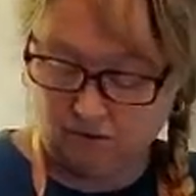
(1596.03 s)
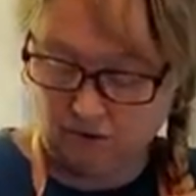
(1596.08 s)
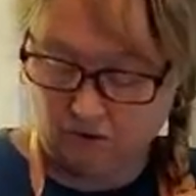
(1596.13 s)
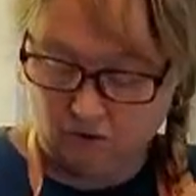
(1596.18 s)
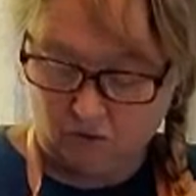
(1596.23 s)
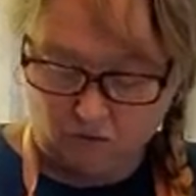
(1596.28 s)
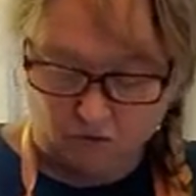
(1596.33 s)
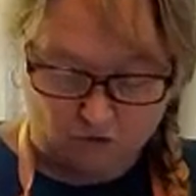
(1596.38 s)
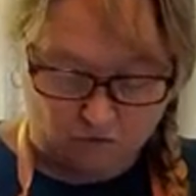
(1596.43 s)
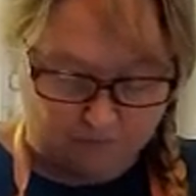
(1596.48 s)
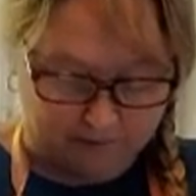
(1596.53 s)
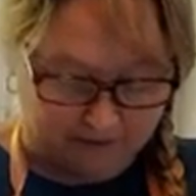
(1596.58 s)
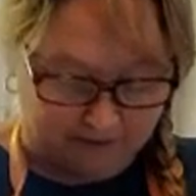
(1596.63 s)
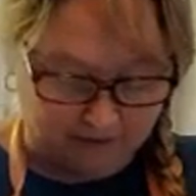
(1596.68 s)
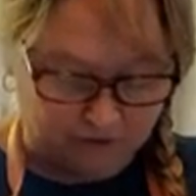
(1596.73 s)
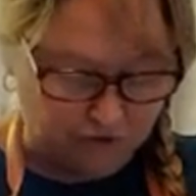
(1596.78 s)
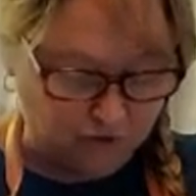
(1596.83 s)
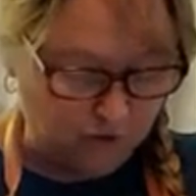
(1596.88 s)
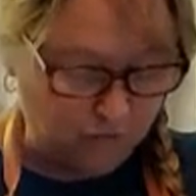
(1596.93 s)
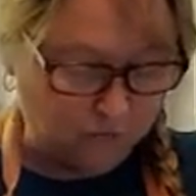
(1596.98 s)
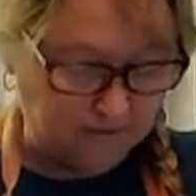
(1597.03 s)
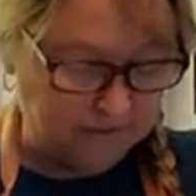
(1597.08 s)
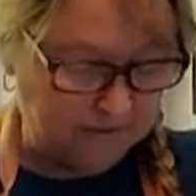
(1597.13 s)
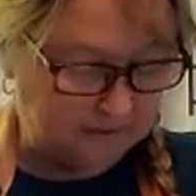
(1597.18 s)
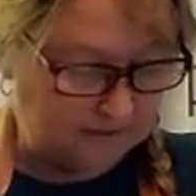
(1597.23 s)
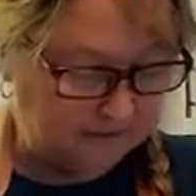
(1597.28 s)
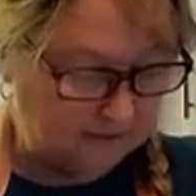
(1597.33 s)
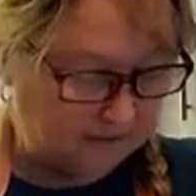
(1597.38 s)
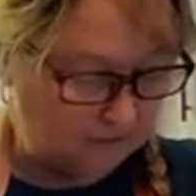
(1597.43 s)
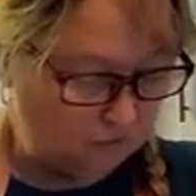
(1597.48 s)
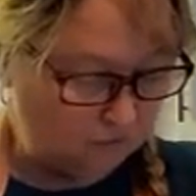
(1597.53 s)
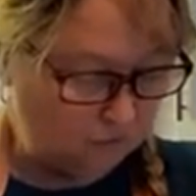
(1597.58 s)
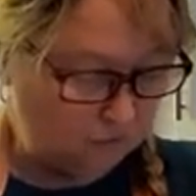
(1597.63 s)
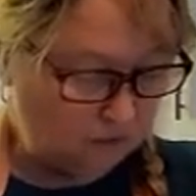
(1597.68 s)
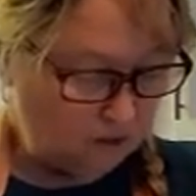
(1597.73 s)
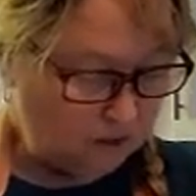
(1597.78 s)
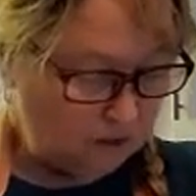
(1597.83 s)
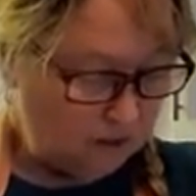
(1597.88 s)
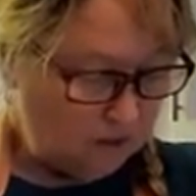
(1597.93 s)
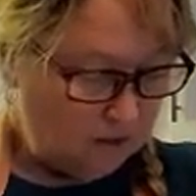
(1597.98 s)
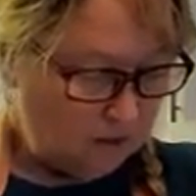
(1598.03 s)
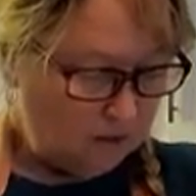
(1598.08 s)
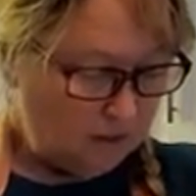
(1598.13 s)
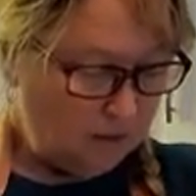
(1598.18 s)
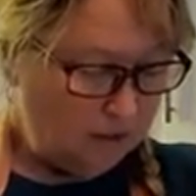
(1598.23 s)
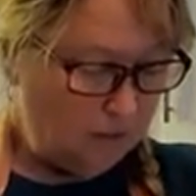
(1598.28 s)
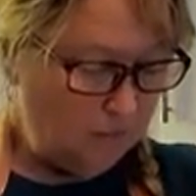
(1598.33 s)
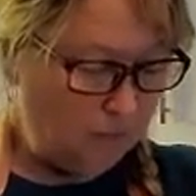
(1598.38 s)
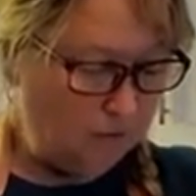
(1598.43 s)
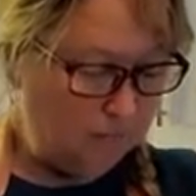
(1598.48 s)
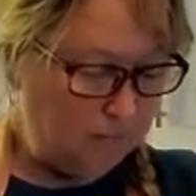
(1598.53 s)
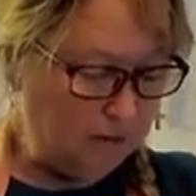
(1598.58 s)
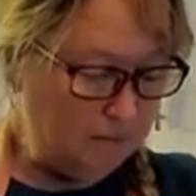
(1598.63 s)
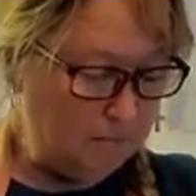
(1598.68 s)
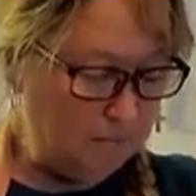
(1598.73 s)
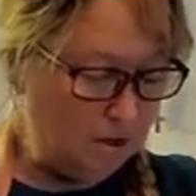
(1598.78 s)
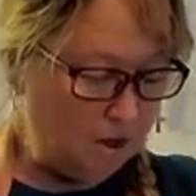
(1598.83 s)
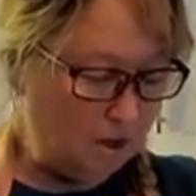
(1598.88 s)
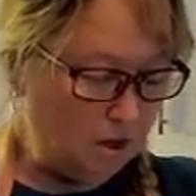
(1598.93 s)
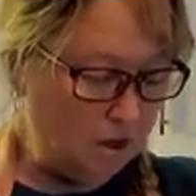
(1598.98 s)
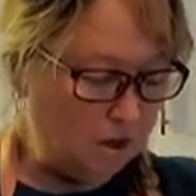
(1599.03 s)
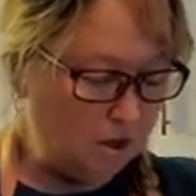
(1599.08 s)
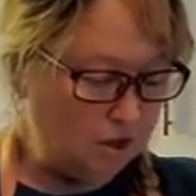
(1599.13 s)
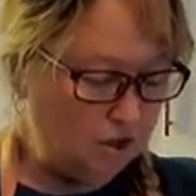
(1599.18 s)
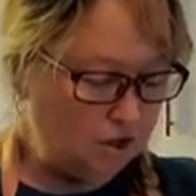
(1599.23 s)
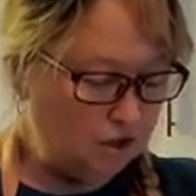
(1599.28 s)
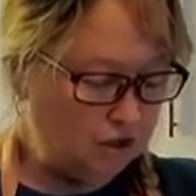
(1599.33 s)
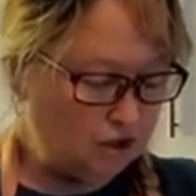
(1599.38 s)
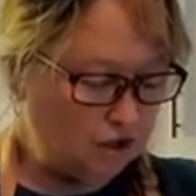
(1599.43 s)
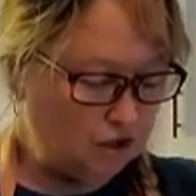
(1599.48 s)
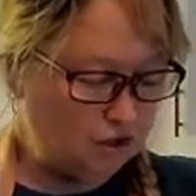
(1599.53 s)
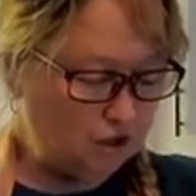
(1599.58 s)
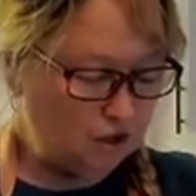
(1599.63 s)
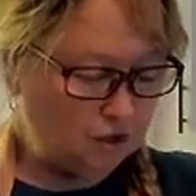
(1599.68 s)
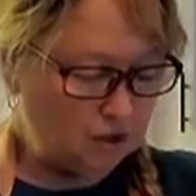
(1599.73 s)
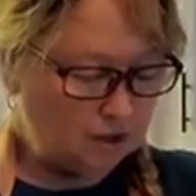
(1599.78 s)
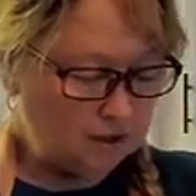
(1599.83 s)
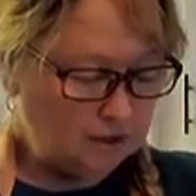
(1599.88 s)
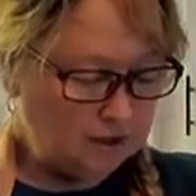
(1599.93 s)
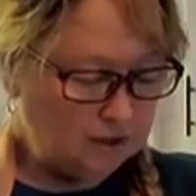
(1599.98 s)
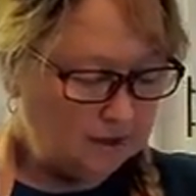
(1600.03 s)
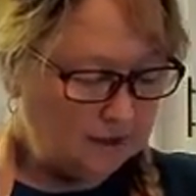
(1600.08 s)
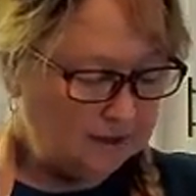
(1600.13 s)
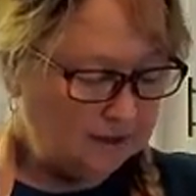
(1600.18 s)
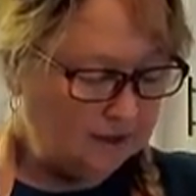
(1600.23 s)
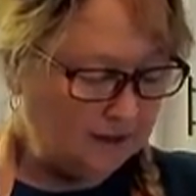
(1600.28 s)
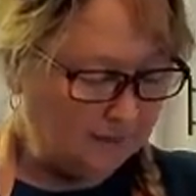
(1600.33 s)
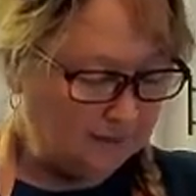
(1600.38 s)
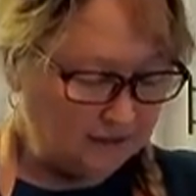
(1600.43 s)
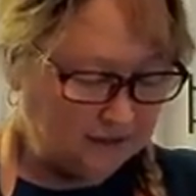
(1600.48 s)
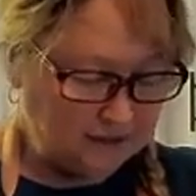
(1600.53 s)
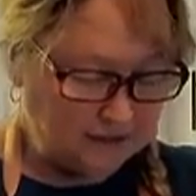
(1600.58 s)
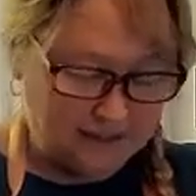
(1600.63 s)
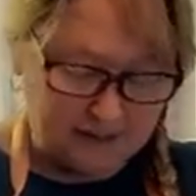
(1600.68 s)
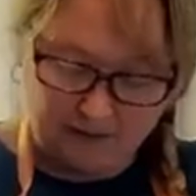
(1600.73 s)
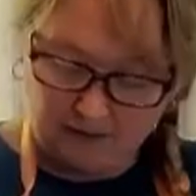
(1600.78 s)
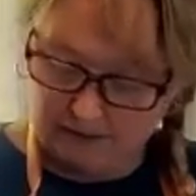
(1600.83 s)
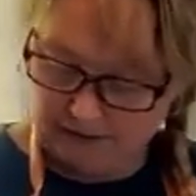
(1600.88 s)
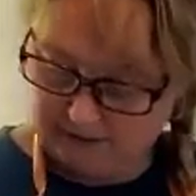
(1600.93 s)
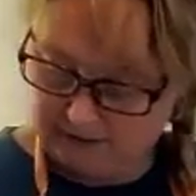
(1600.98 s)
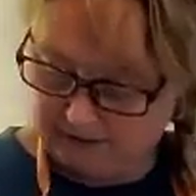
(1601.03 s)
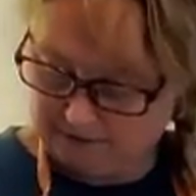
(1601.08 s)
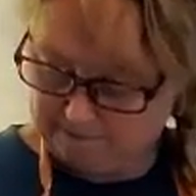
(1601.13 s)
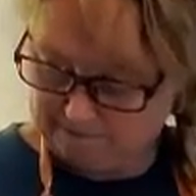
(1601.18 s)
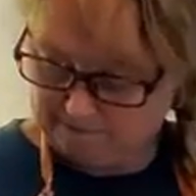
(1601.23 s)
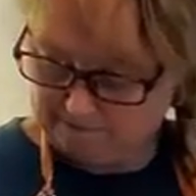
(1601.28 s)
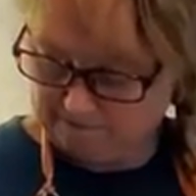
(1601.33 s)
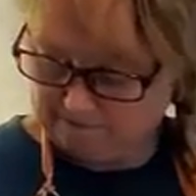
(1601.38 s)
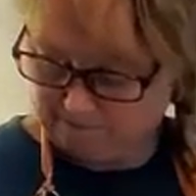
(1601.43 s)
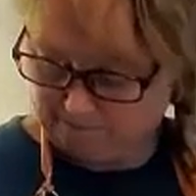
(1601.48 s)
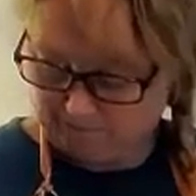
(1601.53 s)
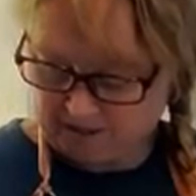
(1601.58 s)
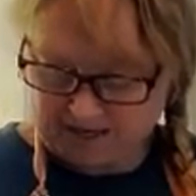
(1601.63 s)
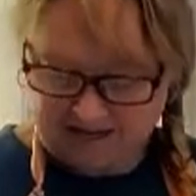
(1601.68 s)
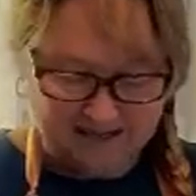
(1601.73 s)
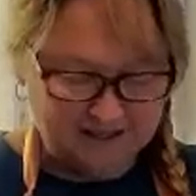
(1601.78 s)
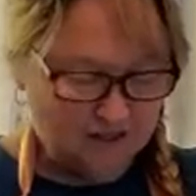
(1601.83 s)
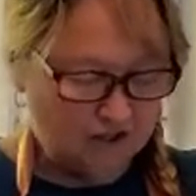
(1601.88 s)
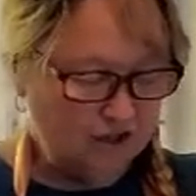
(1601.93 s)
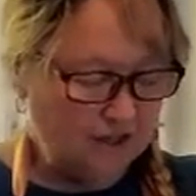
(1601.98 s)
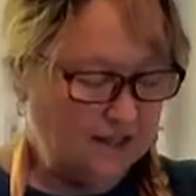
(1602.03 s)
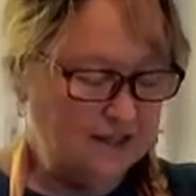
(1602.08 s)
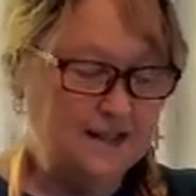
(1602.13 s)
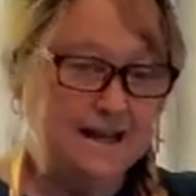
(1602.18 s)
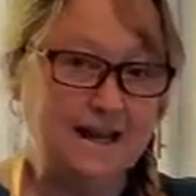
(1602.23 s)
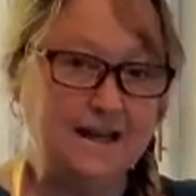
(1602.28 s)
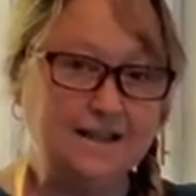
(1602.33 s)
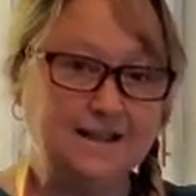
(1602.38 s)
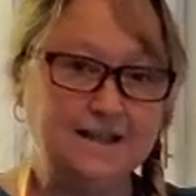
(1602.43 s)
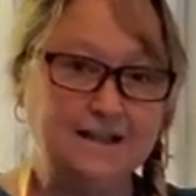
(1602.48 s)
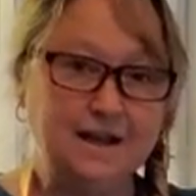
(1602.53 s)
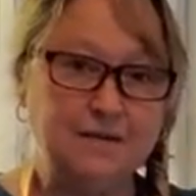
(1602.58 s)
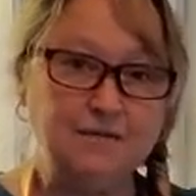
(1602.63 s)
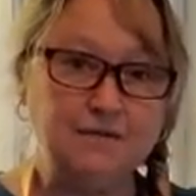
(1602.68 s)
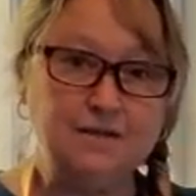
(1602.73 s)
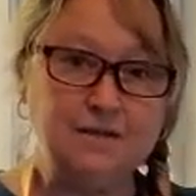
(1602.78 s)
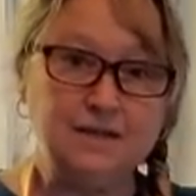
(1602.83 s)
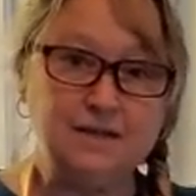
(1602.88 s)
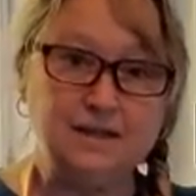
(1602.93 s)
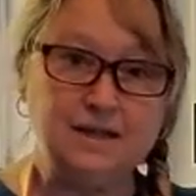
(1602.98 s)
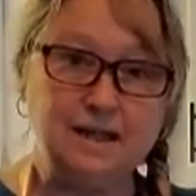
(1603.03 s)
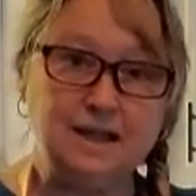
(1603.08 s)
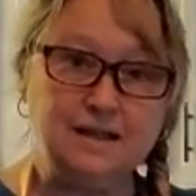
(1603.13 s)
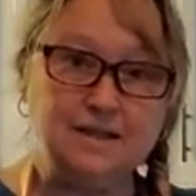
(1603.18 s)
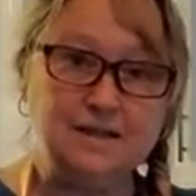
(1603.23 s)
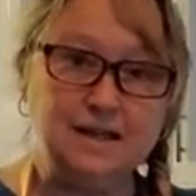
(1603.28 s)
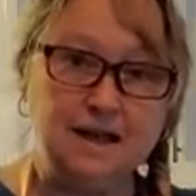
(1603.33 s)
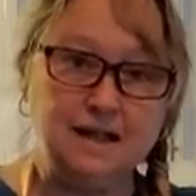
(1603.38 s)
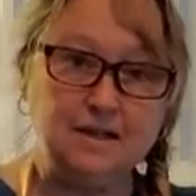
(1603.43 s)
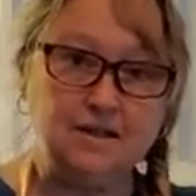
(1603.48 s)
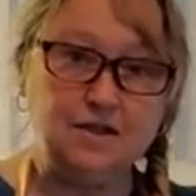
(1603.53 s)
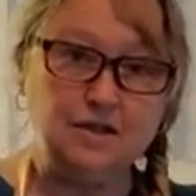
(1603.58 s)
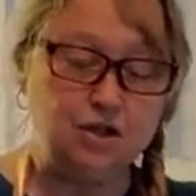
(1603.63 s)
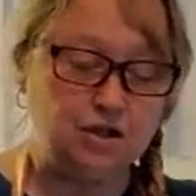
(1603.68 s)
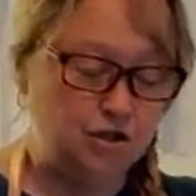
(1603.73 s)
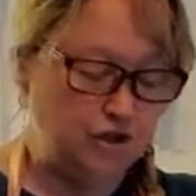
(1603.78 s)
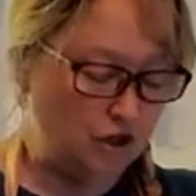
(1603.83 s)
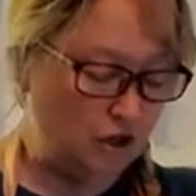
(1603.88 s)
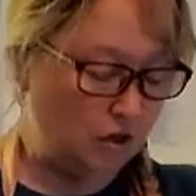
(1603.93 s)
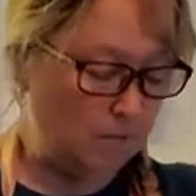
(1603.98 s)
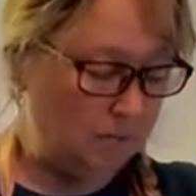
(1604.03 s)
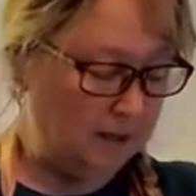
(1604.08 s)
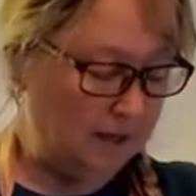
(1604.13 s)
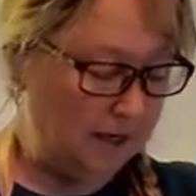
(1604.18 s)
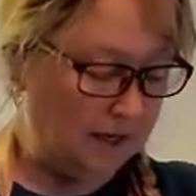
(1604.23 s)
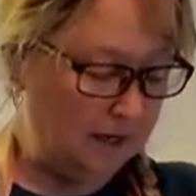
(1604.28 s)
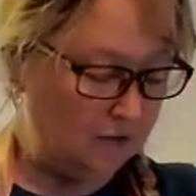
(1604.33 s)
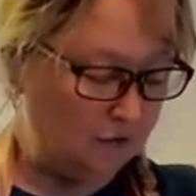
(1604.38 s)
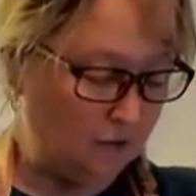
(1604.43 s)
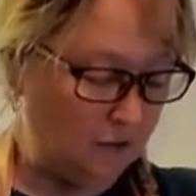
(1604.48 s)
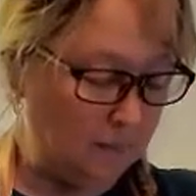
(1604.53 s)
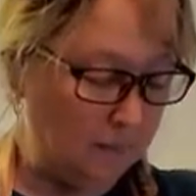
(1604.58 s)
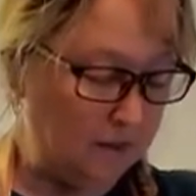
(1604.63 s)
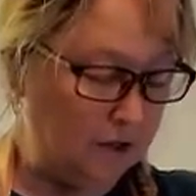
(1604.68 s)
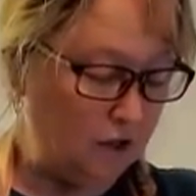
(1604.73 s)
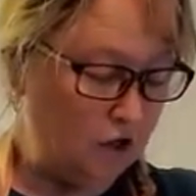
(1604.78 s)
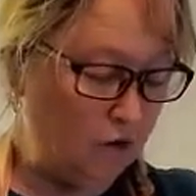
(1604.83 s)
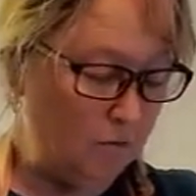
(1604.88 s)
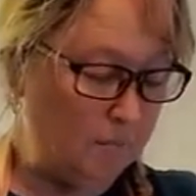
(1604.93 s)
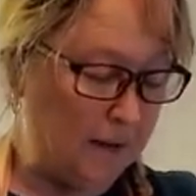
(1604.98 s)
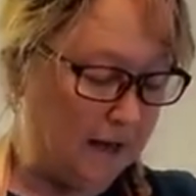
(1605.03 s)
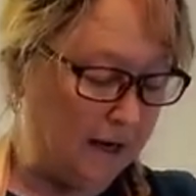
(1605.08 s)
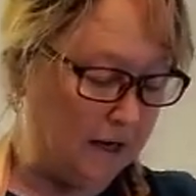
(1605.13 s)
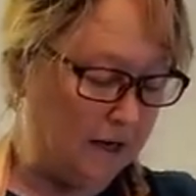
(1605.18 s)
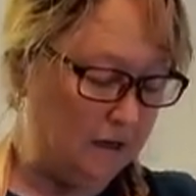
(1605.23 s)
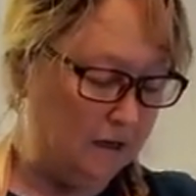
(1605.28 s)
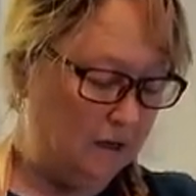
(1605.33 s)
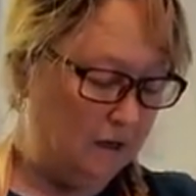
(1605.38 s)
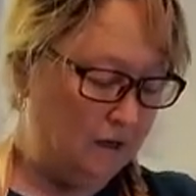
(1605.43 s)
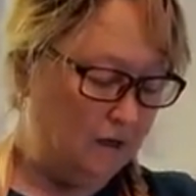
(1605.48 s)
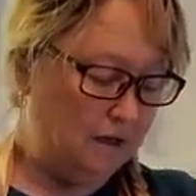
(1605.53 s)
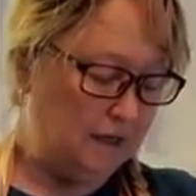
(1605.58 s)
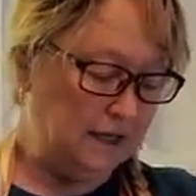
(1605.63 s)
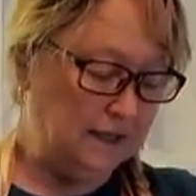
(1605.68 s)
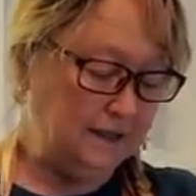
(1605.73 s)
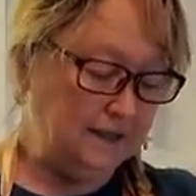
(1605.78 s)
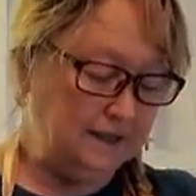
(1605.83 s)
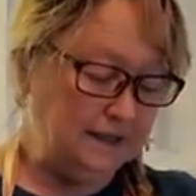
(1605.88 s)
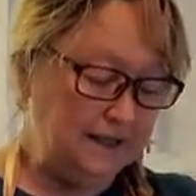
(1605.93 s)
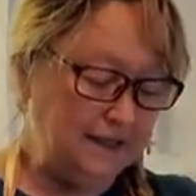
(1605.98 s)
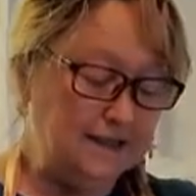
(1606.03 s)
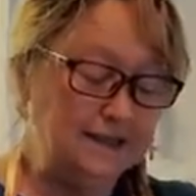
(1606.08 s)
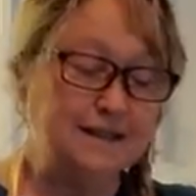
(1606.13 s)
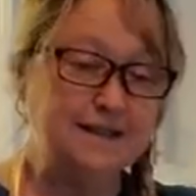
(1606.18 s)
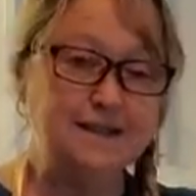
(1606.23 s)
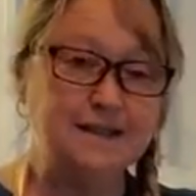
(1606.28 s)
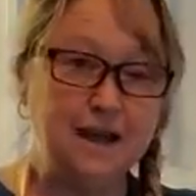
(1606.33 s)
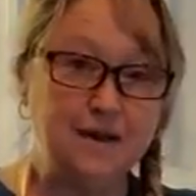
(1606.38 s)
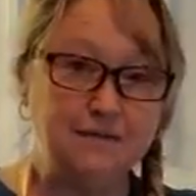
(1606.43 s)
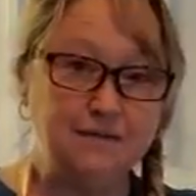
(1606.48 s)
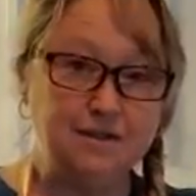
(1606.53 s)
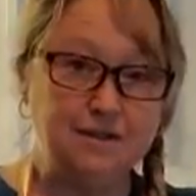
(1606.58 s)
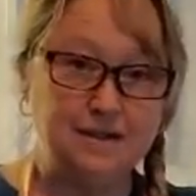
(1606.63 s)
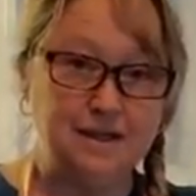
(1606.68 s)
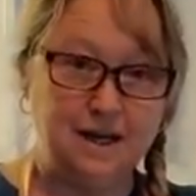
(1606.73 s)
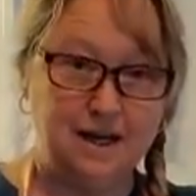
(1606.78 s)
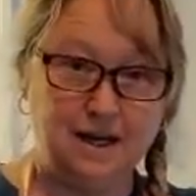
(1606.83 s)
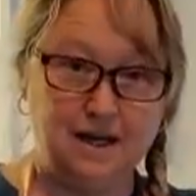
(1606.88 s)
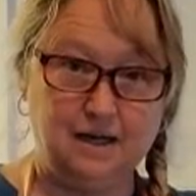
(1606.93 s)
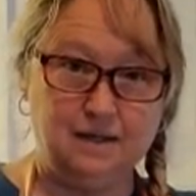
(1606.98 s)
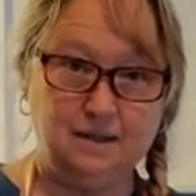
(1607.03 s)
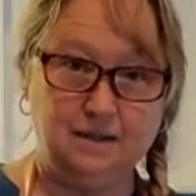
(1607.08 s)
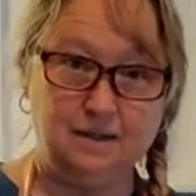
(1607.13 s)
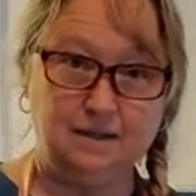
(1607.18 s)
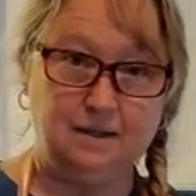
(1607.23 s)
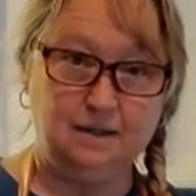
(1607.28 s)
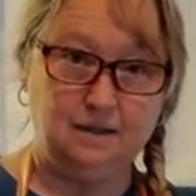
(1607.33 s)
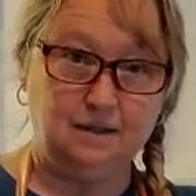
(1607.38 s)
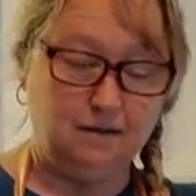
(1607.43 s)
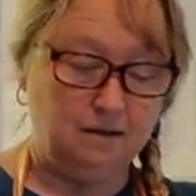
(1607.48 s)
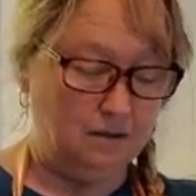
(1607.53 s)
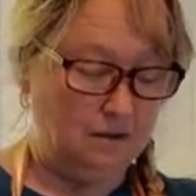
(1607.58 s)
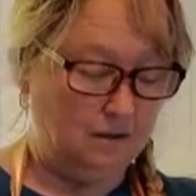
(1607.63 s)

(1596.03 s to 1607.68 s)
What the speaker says: So go back 2 weeks to, it would be March 17th. It's going to take 7 to 10 days to germinate, so I'm going to go back at least 7 days